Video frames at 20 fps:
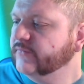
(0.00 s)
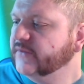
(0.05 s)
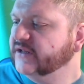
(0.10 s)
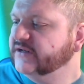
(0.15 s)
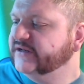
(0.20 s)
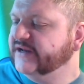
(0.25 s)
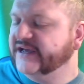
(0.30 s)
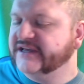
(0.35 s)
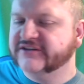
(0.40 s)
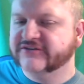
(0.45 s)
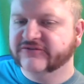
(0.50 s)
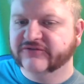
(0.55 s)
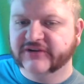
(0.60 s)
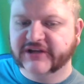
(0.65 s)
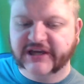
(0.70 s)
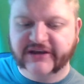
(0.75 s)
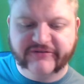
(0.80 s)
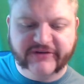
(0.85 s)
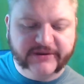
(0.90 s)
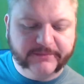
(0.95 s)
Nice
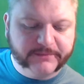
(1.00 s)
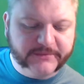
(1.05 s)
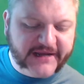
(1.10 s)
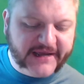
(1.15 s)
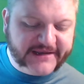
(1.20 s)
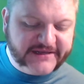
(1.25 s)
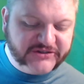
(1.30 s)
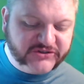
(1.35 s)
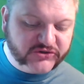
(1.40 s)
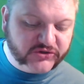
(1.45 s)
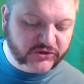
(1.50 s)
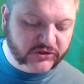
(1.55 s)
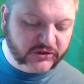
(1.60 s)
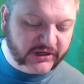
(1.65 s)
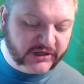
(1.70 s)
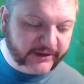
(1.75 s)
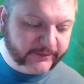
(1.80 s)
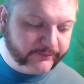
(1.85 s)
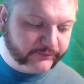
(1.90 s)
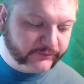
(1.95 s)
flavour, nice
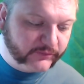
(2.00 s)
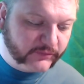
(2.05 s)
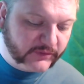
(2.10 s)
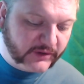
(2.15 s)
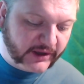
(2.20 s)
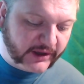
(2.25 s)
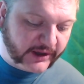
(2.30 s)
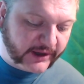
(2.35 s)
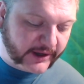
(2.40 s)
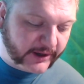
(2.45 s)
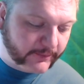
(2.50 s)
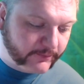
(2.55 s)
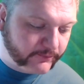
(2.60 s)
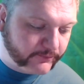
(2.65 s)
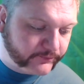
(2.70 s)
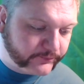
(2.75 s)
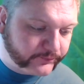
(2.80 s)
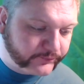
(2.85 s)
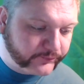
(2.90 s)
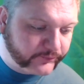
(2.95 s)
colour.
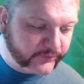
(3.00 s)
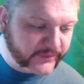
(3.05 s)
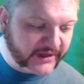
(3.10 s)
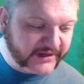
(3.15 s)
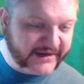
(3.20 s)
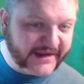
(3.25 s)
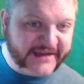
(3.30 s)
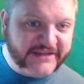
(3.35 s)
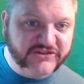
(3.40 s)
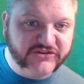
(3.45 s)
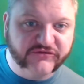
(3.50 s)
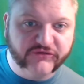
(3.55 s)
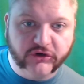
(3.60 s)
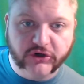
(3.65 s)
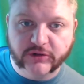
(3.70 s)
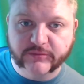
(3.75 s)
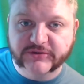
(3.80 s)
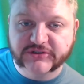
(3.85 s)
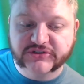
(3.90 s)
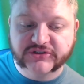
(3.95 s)
Nice
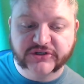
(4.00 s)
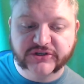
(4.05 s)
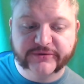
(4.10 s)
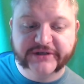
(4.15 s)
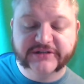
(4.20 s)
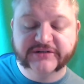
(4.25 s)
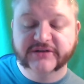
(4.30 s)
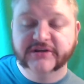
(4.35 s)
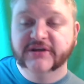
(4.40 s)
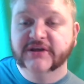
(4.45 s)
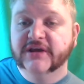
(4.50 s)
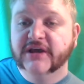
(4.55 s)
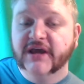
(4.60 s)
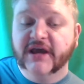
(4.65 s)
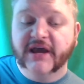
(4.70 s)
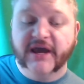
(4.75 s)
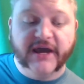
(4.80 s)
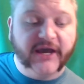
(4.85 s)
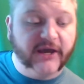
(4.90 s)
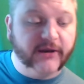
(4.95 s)
aromas to it.
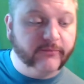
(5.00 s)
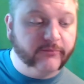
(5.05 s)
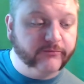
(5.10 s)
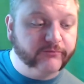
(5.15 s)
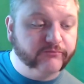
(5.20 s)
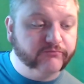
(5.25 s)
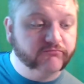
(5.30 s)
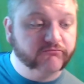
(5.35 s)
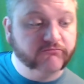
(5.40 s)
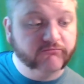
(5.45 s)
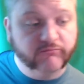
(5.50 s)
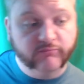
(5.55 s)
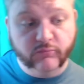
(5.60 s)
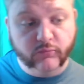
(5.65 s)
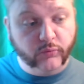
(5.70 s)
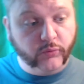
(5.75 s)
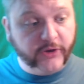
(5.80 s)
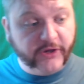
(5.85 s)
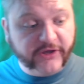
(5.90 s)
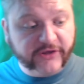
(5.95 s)

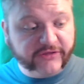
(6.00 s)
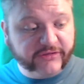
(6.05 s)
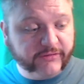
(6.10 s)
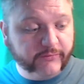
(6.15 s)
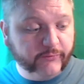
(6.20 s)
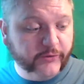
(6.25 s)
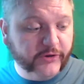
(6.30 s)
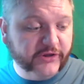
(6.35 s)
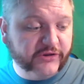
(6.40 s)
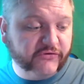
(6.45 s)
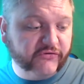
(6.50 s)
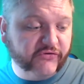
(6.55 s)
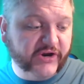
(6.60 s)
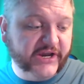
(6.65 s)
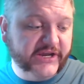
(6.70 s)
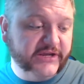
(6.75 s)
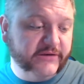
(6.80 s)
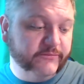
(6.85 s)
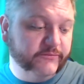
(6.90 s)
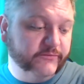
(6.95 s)
Worth
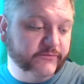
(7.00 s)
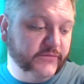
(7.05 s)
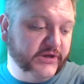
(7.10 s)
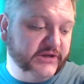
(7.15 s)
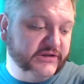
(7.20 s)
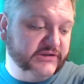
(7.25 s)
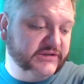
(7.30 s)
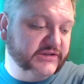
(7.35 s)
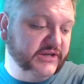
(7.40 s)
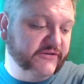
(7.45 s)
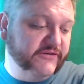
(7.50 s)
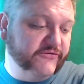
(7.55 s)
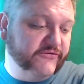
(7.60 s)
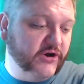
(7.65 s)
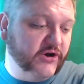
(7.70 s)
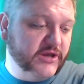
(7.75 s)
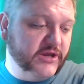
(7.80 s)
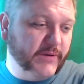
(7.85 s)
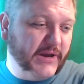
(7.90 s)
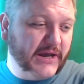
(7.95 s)
trying. As I say,
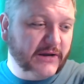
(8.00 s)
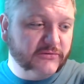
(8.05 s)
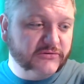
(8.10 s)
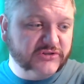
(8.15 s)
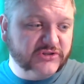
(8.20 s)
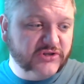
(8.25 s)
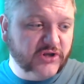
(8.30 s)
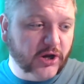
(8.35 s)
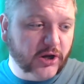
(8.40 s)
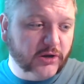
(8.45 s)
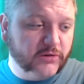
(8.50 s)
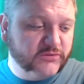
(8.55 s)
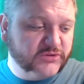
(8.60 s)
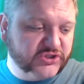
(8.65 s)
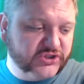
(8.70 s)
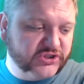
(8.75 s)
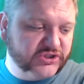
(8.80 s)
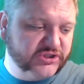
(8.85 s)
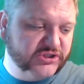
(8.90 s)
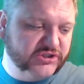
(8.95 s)
£40,
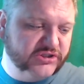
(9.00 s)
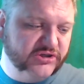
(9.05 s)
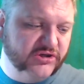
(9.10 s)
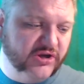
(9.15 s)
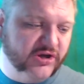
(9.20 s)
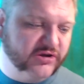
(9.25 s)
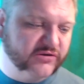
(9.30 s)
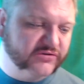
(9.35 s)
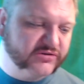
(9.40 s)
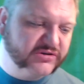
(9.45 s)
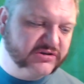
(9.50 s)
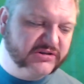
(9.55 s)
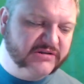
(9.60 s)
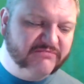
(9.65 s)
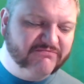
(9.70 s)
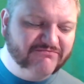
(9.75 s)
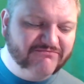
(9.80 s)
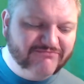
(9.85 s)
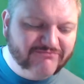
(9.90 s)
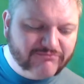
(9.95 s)
not
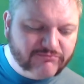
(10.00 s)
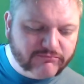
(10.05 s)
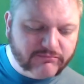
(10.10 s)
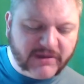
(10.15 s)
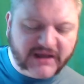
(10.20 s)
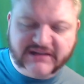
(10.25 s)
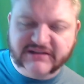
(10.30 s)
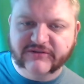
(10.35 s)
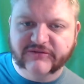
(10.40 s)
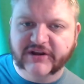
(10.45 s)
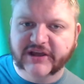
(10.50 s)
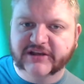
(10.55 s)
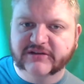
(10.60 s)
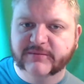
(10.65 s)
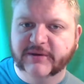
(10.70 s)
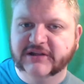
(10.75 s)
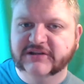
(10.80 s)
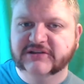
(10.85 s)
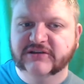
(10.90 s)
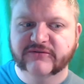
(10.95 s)
massively
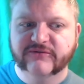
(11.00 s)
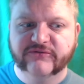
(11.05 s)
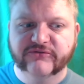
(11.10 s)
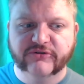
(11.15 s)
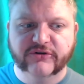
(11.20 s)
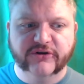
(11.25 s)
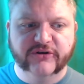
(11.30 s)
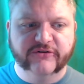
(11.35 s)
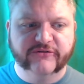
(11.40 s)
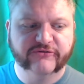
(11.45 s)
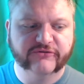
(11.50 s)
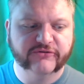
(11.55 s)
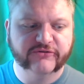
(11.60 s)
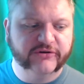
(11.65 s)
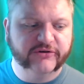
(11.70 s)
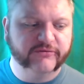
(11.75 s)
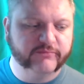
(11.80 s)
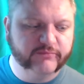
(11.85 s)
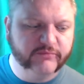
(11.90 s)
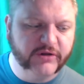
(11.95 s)
expensive
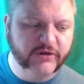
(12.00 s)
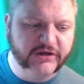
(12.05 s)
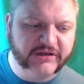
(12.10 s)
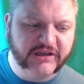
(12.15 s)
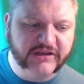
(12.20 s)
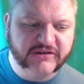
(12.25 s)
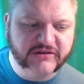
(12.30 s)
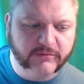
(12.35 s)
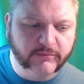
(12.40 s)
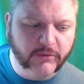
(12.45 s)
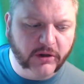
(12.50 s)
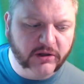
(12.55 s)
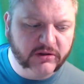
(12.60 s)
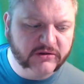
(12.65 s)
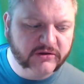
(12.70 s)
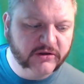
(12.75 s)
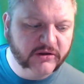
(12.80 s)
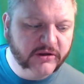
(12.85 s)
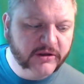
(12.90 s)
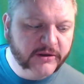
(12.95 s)
for a decent
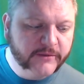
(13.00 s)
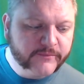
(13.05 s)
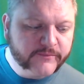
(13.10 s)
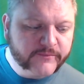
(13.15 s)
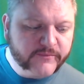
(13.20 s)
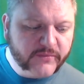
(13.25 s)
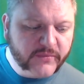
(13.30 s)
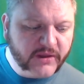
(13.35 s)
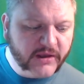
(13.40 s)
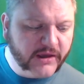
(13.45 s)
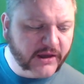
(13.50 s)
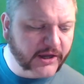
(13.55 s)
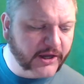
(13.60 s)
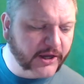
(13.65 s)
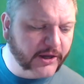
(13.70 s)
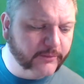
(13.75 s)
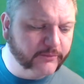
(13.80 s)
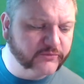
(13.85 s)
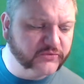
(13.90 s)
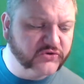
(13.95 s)
malt.
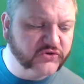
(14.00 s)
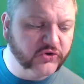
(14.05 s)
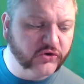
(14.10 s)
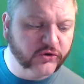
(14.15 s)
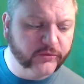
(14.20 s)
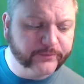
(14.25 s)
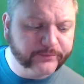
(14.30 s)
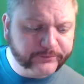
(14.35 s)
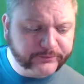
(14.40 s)
So